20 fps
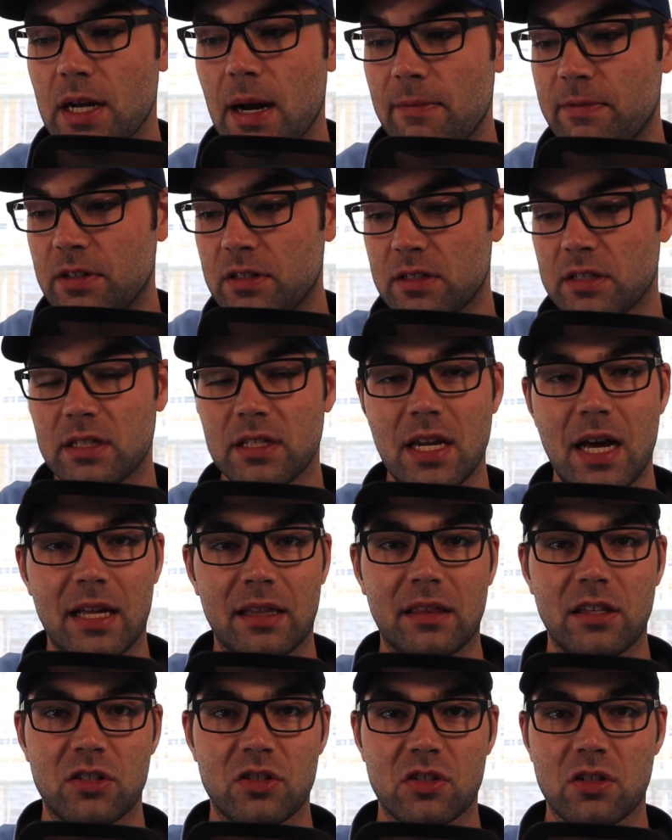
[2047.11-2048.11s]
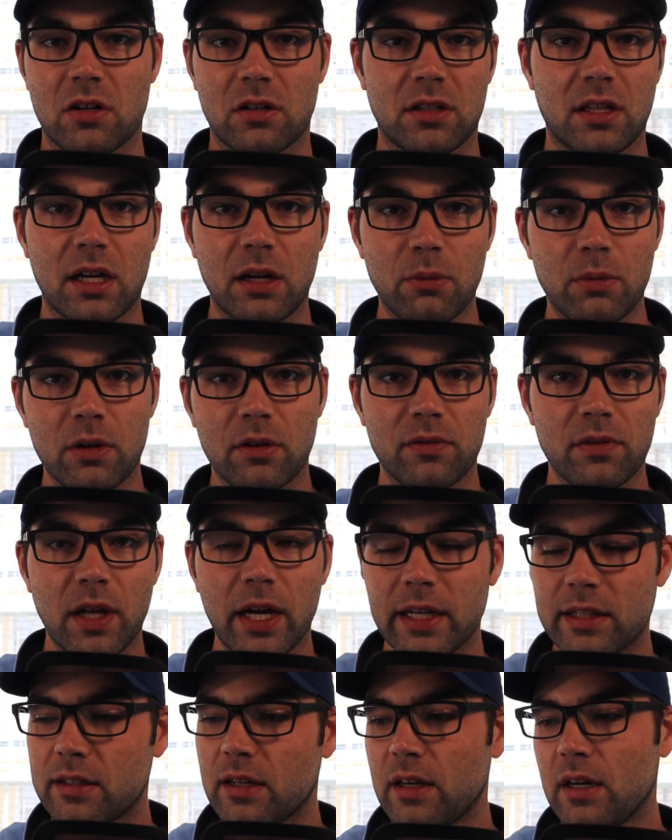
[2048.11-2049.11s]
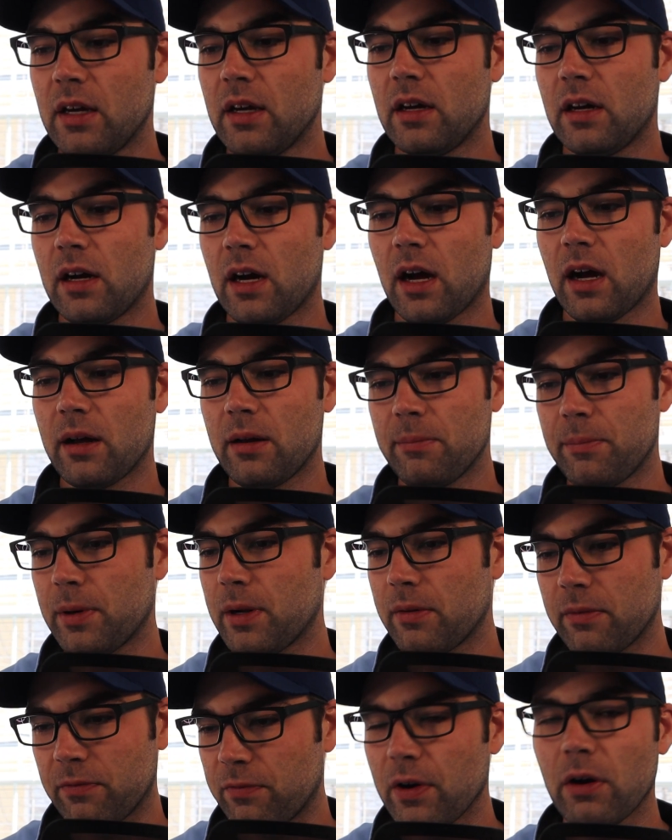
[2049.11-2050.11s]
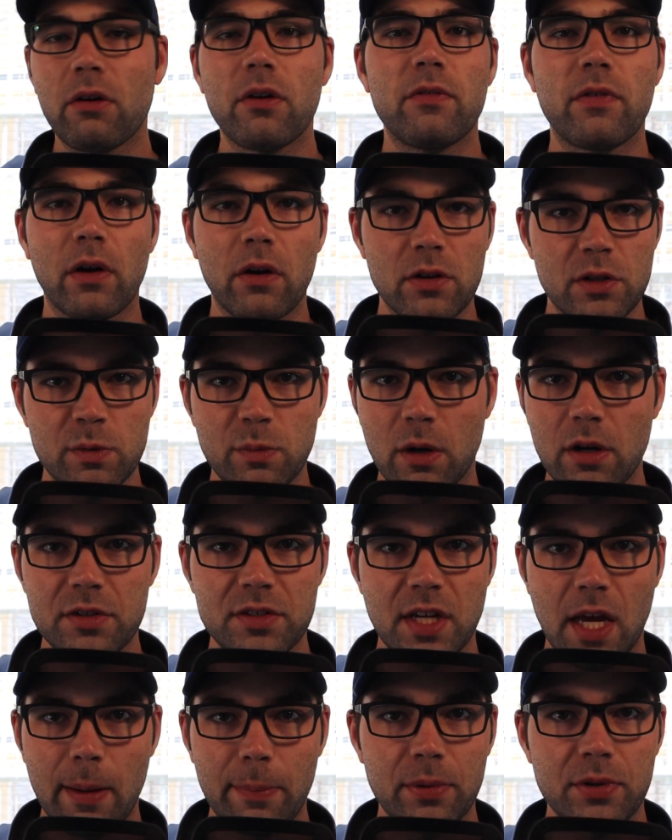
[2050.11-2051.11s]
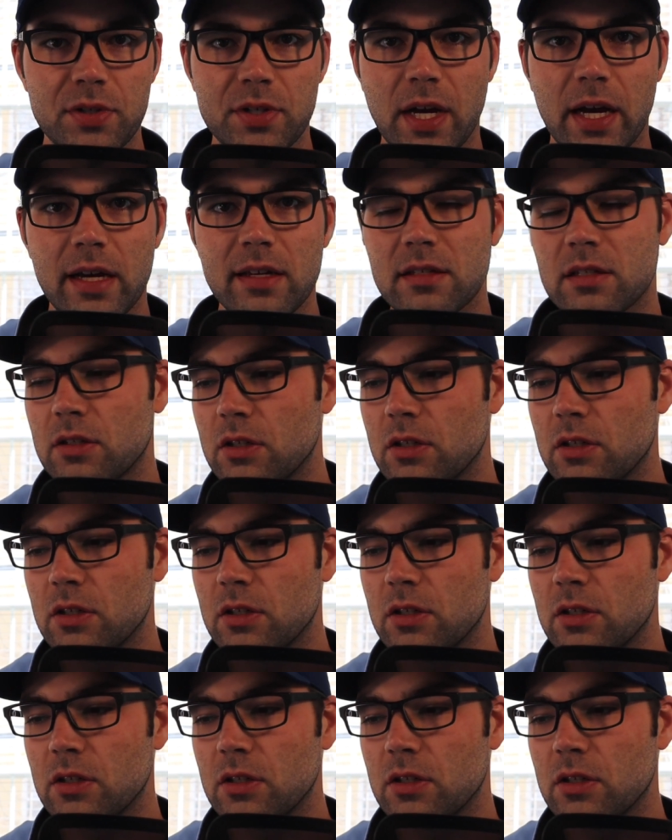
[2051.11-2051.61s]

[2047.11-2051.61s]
Obviously not the start that I would have liked, but a very, very small sample size.